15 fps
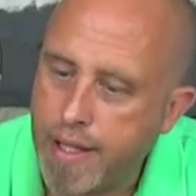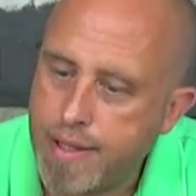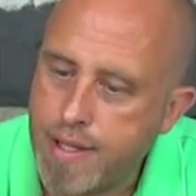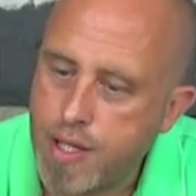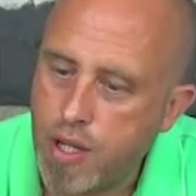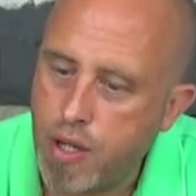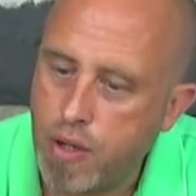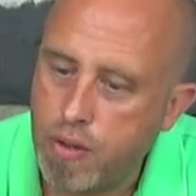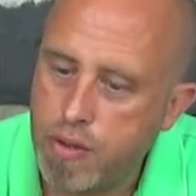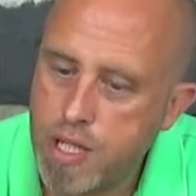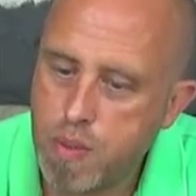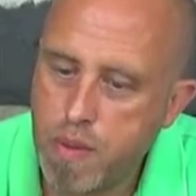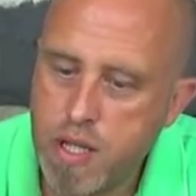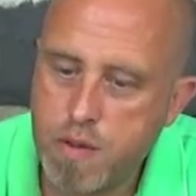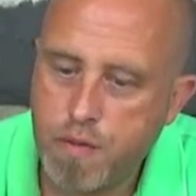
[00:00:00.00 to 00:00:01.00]
So
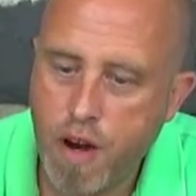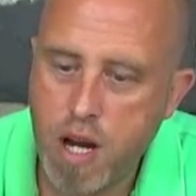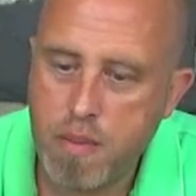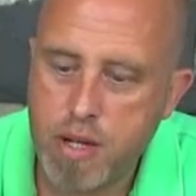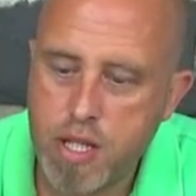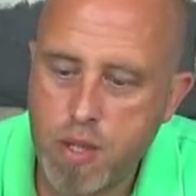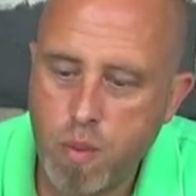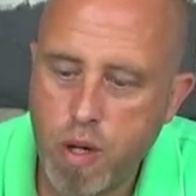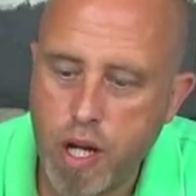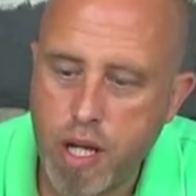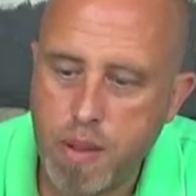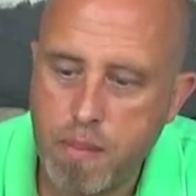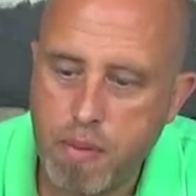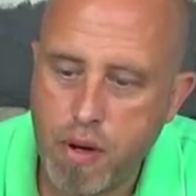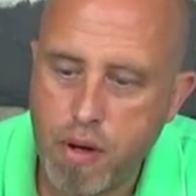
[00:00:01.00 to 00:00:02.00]
this one is very much a
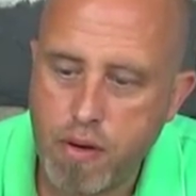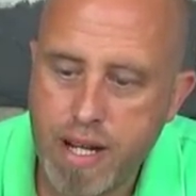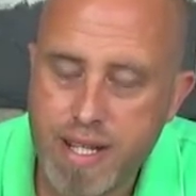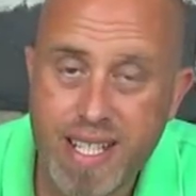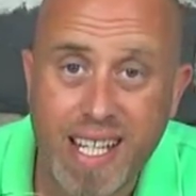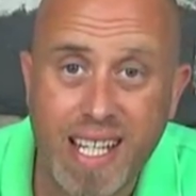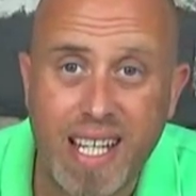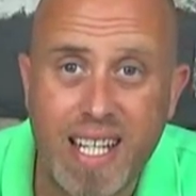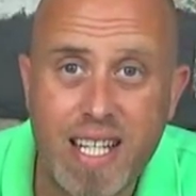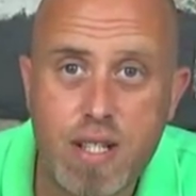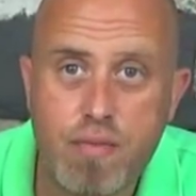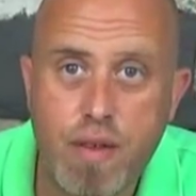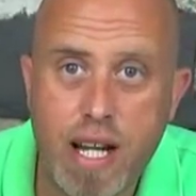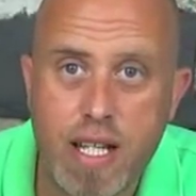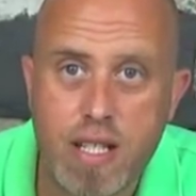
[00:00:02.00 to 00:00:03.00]
work in progress. It
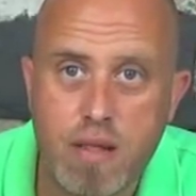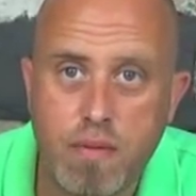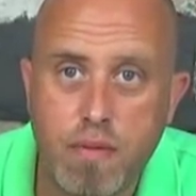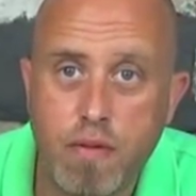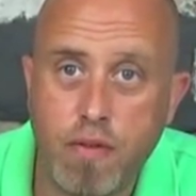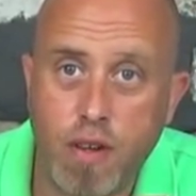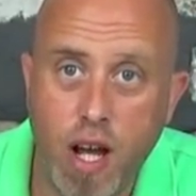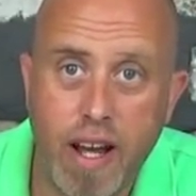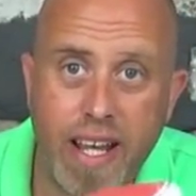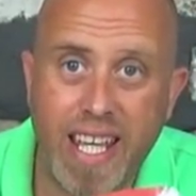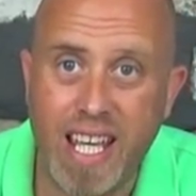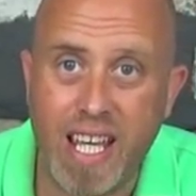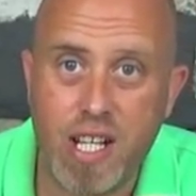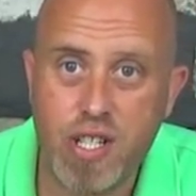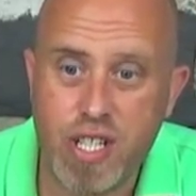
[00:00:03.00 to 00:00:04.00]
is ready to
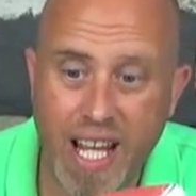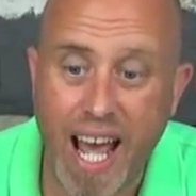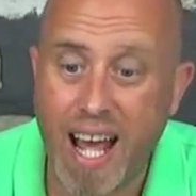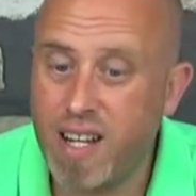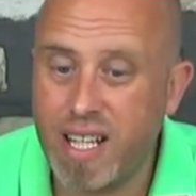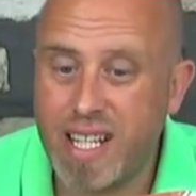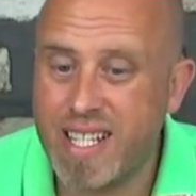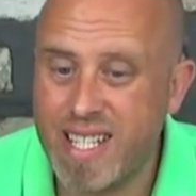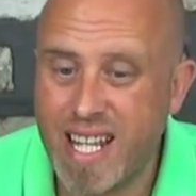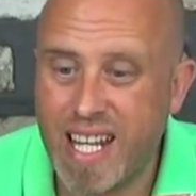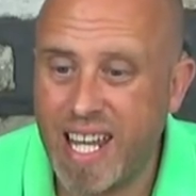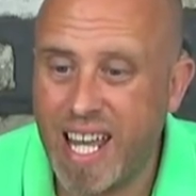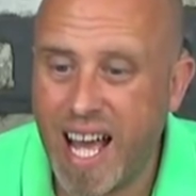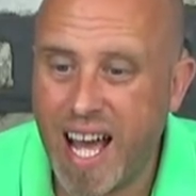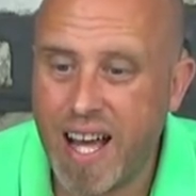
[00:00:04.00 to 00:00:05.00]
fly-ish. It
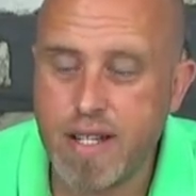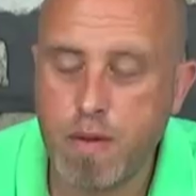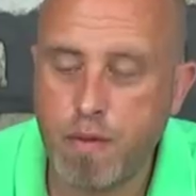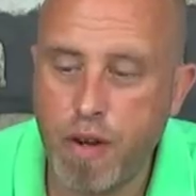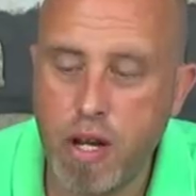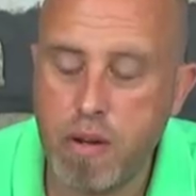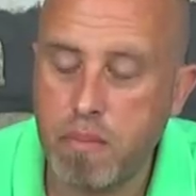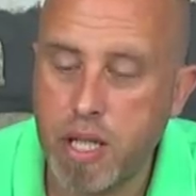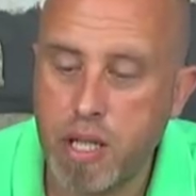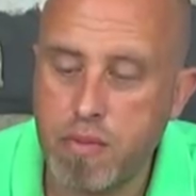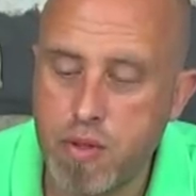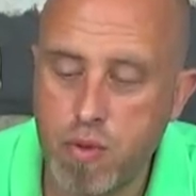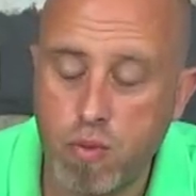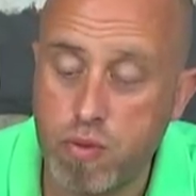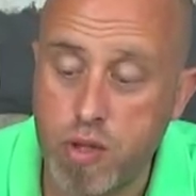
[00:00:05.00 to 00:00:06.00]
has flown, but it
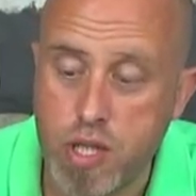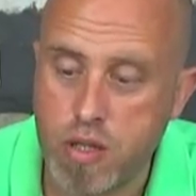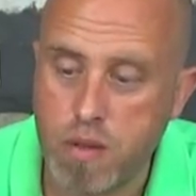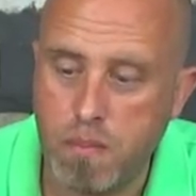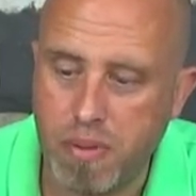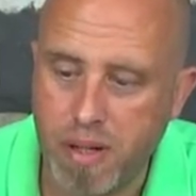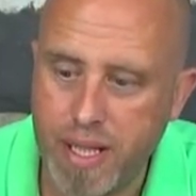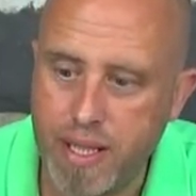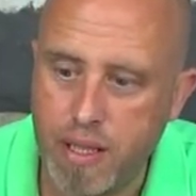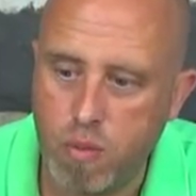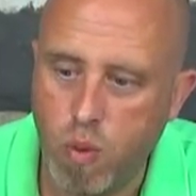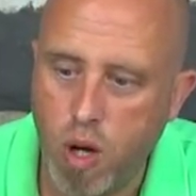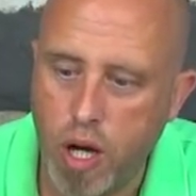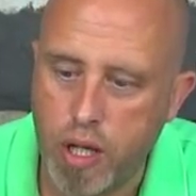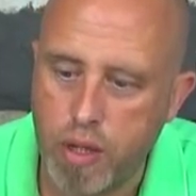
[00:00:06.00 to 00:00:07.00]
was all just completely
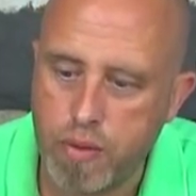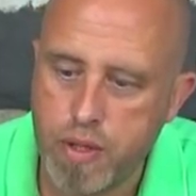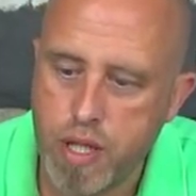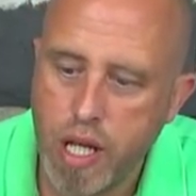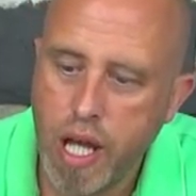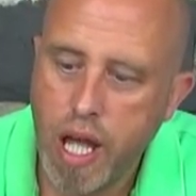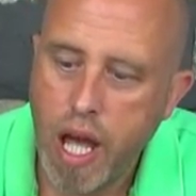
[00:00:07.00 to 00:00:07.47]
wild.